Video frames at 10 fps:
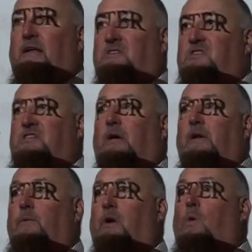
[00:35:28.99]

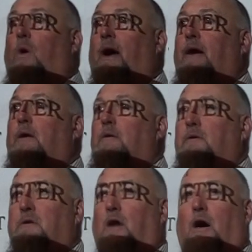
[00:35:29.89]
necessarily require
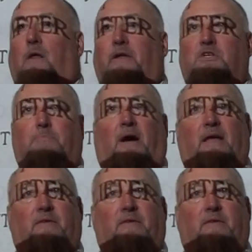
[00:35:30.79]
knowledge by